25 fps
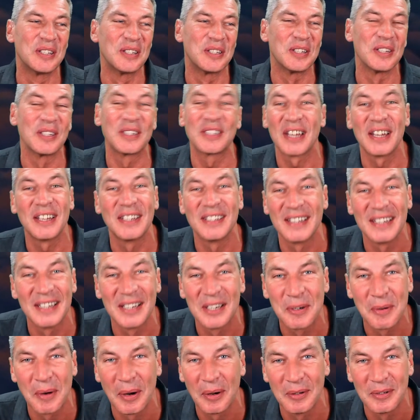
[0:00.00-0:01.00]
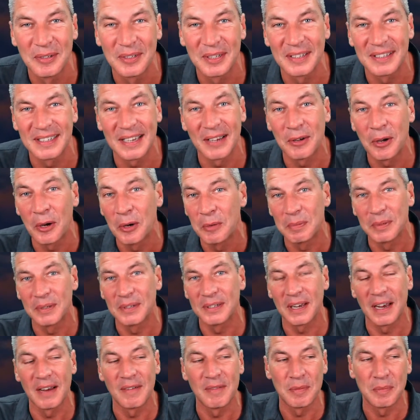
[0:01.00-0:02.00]
to send in quotes. It's open
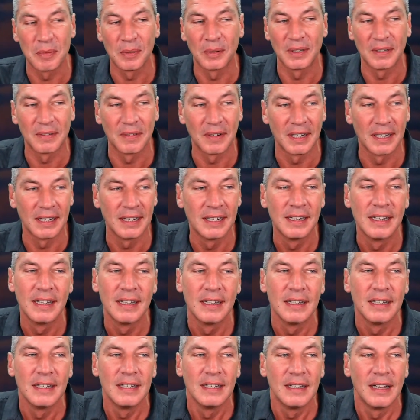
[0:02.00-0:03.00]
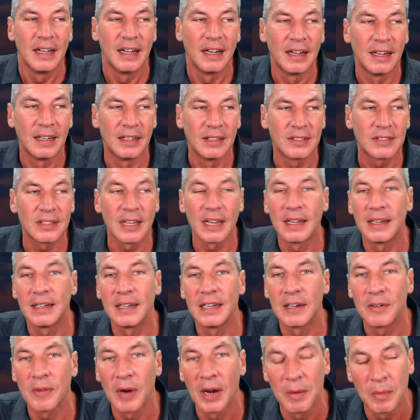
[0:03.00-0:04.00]
to everybody, right?
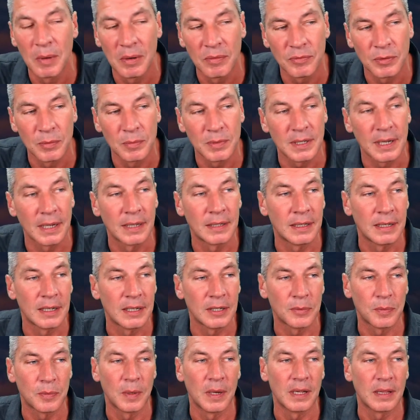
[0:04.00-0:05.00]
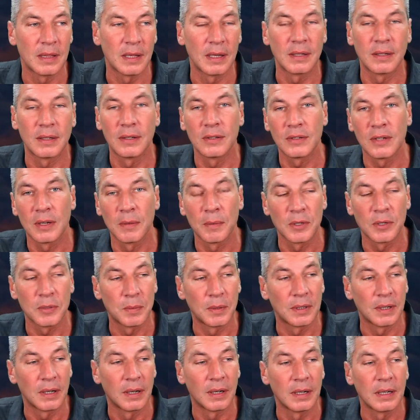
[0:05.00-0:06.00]
Sandy, great one from Sandy this week. Thank you so much, my
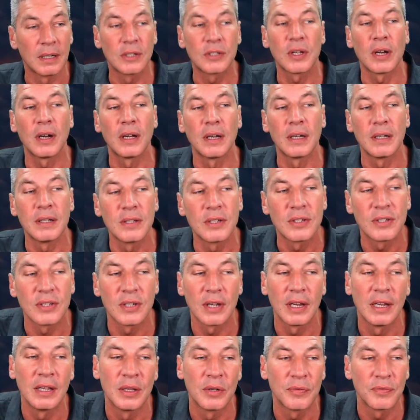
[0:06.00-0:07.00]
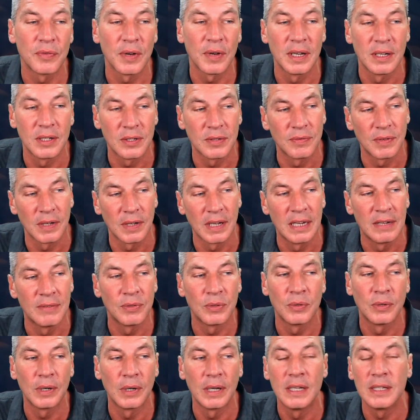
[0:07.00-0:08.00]
darling. Silence in the face of
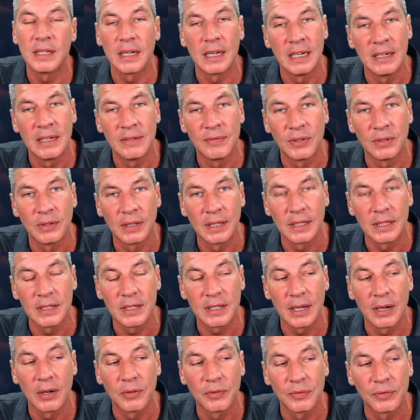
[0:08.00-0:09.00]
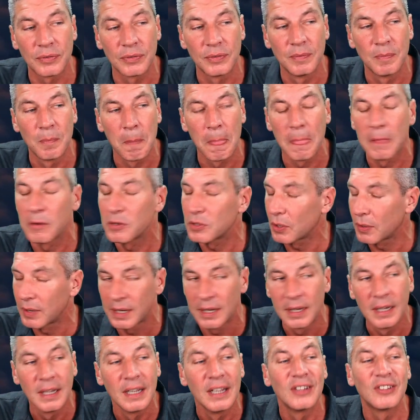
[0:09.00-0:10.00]
evil is evil itself. Sorry.
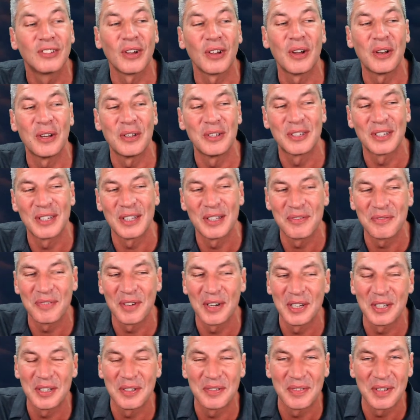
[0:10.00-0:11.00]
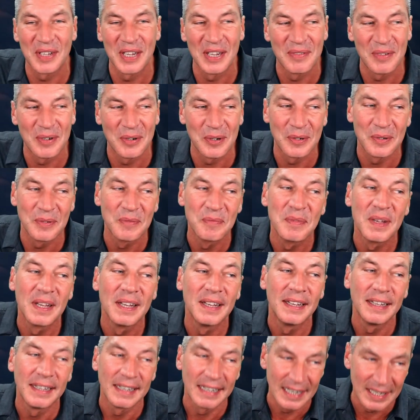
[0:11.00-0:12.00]
Silence in the face of evil
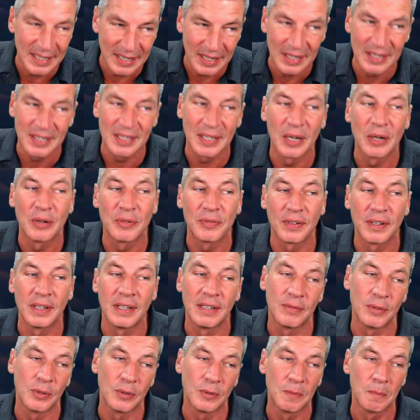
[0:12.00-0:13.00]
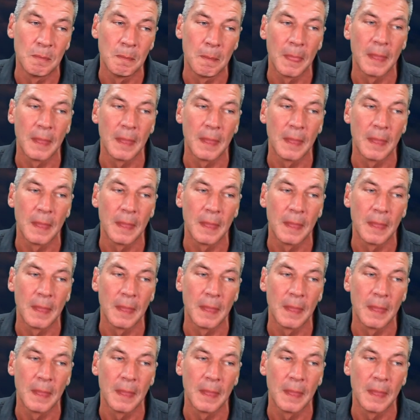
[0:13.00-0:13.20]
is itself evil.